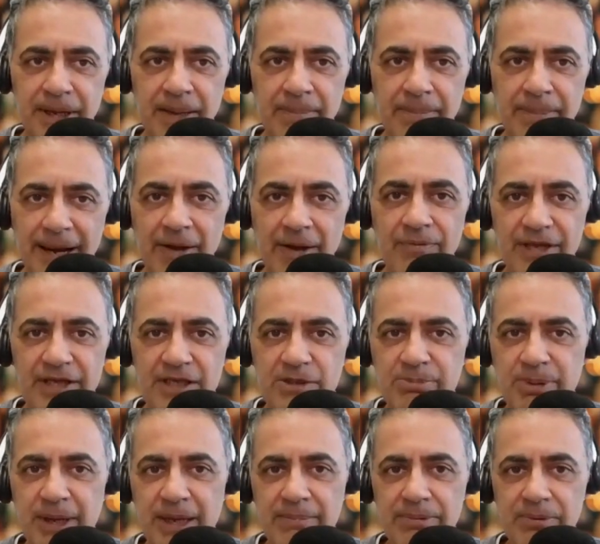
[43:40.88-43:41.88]
about these
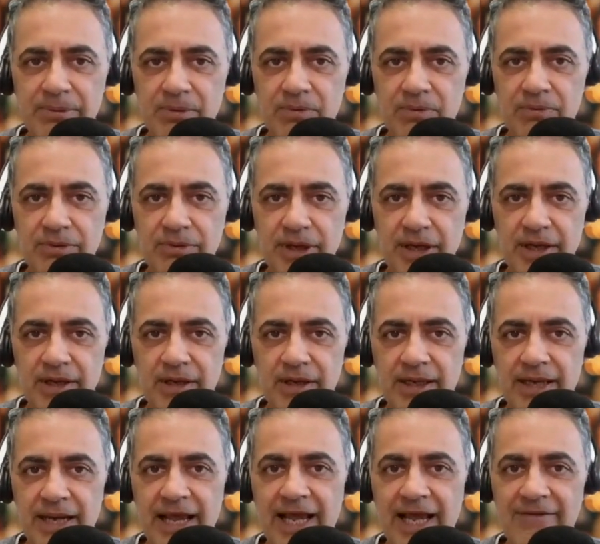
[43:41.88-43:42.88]
people that
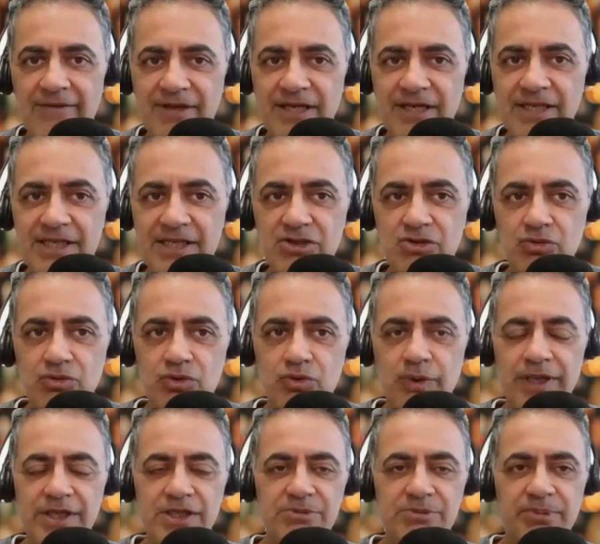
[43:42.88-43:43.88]
are going to have their digital
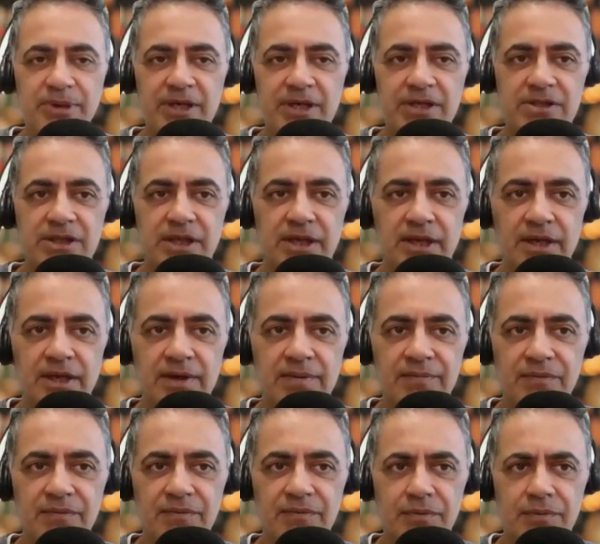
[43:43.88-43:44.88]
twins, because
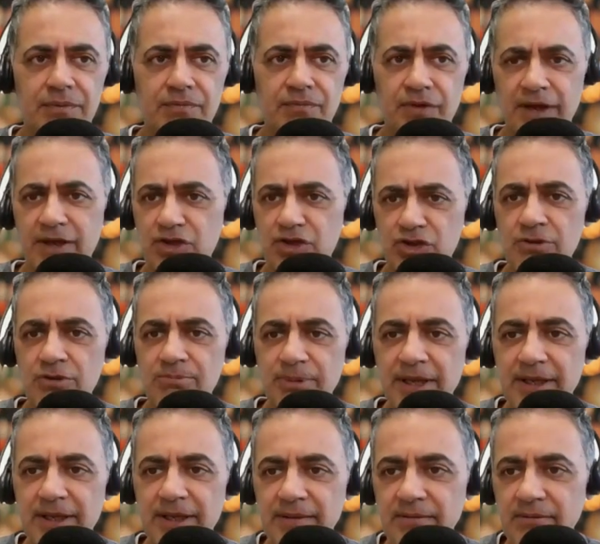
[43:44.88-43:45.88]
they should
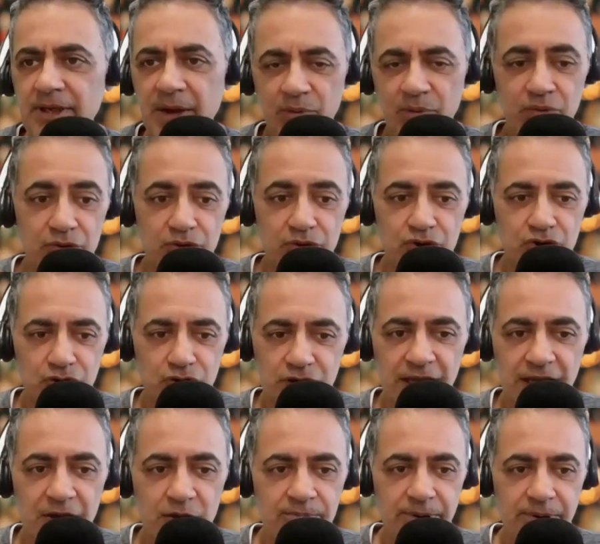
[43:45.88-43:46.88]
be,
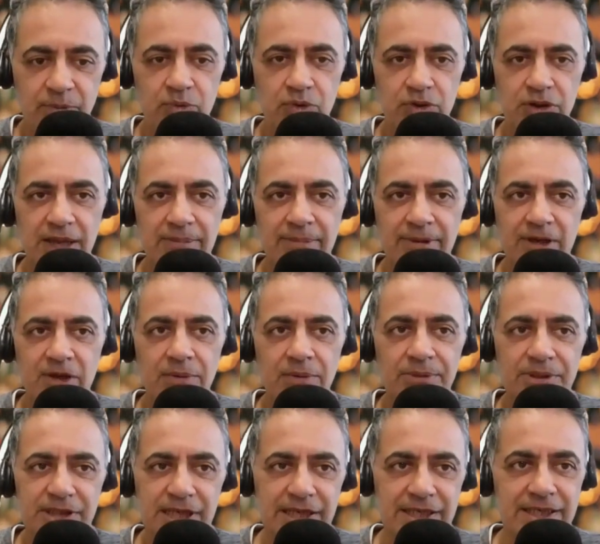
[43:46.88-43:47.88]
should they, or would they be
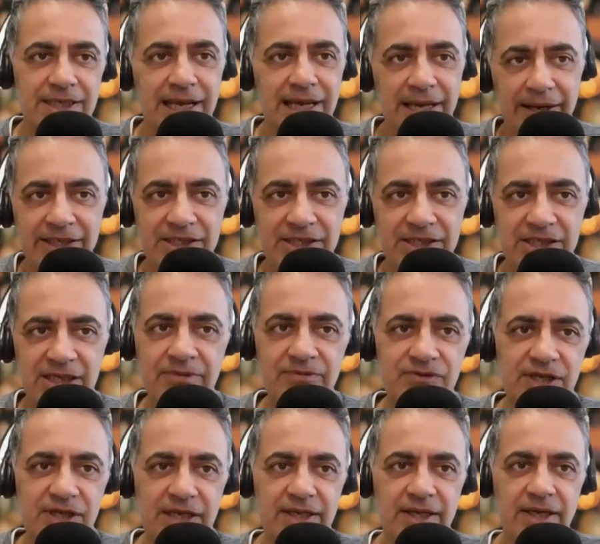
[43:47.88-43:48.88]
compensated? Now H&M
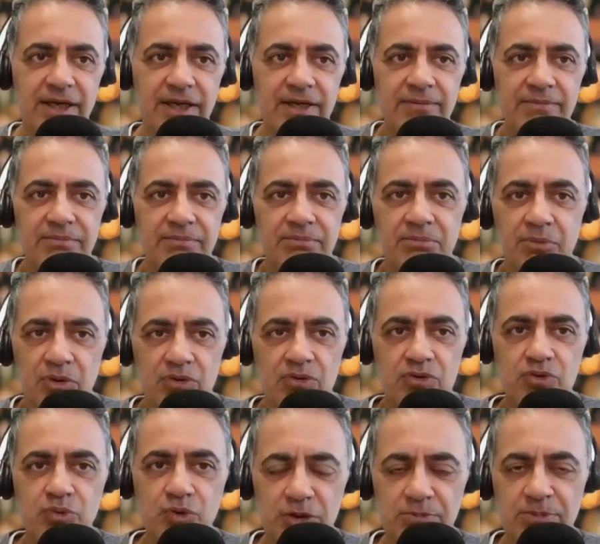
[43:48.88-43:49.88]
have said
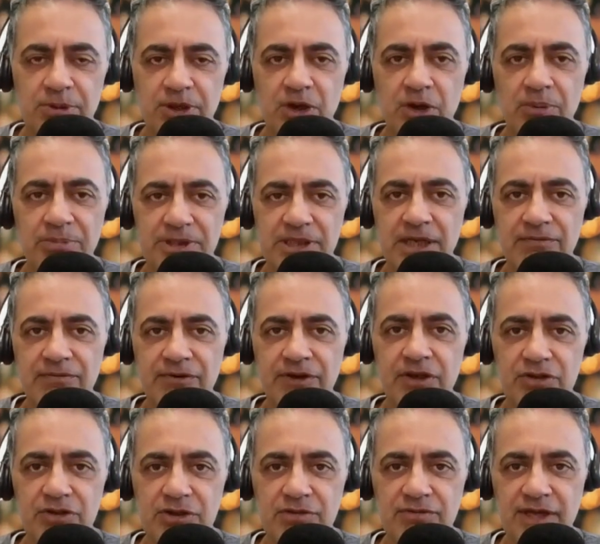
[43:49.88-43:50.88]
models would be compensated for use